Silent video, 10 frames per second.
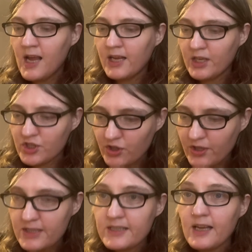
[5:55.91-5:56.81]
He shook
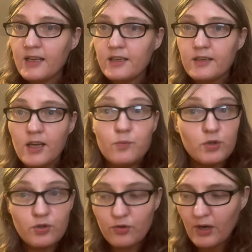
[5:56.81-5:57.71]
his head and
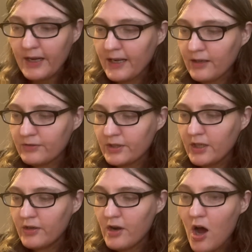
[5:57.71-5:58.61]
would cry out,
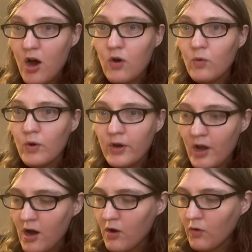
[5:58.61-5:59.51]
No,
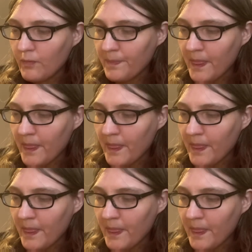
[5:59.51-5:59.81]
no.